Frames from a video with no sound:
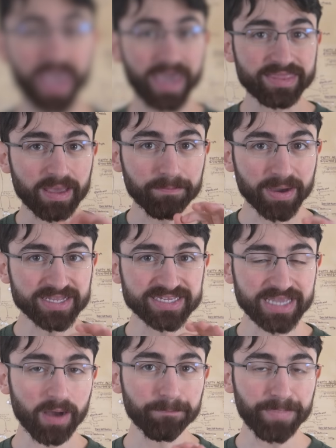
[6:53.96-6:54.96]
And that might
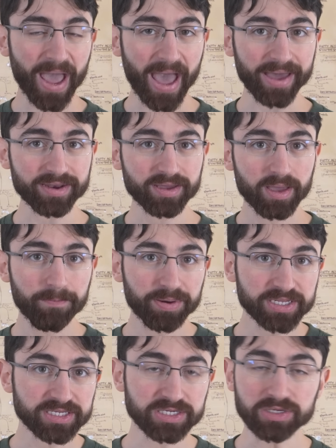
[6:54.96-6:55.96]
sound bad,
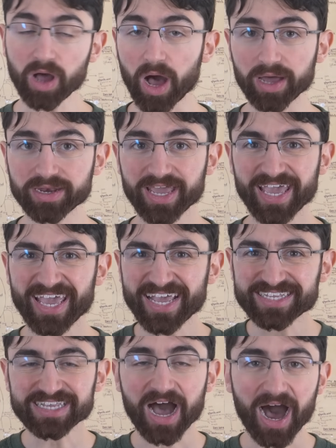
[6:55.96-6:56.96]
but it's not.
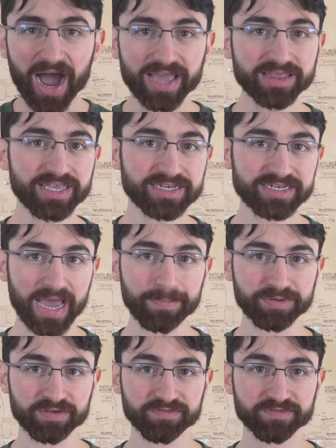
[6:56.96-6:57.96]
It's highly
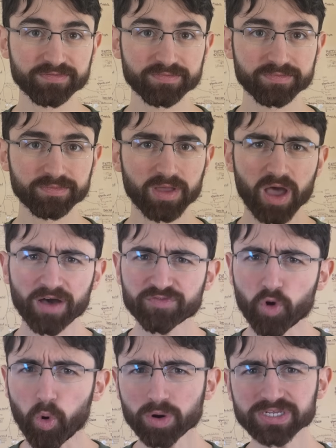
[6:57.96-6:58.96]
adaptive.
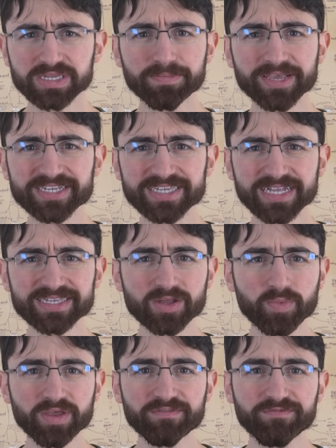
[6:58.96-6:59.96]
Of course, it makes sense
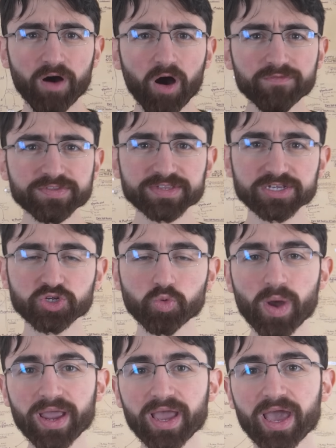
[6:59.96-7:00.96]
that we evolved in such a
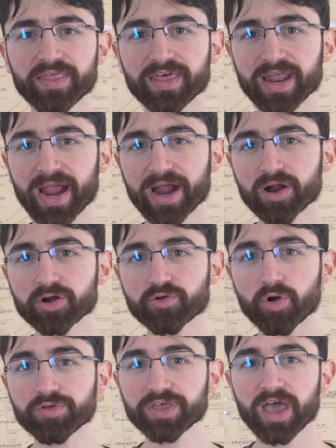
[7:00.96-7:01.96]
way that hair
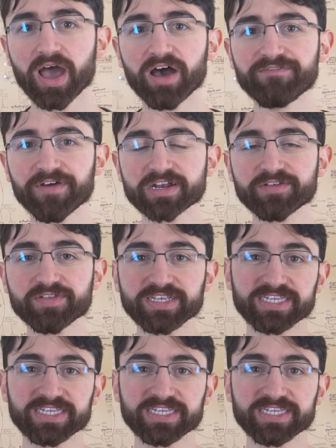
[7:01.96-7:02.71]
growth effectively